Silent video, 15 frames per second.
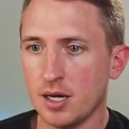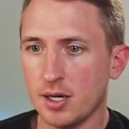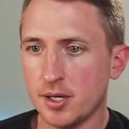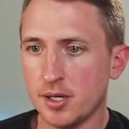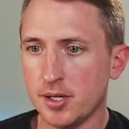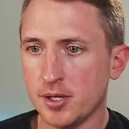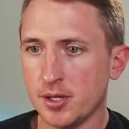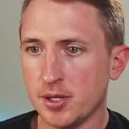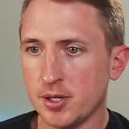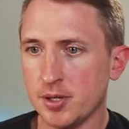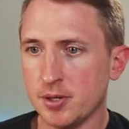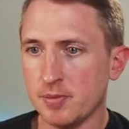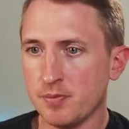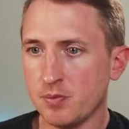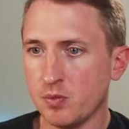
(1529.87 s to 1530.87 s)

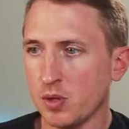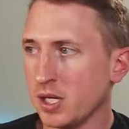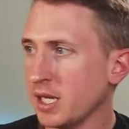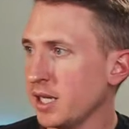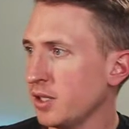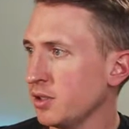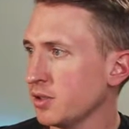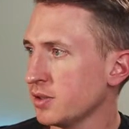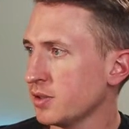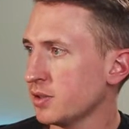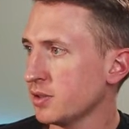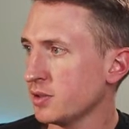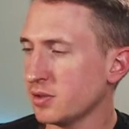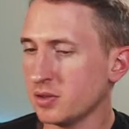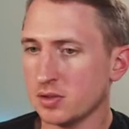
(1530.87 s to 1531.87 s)
What
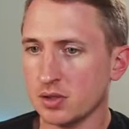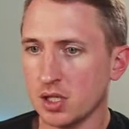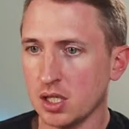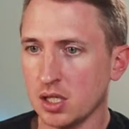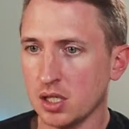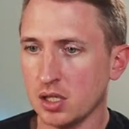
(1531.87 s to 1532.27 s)
else?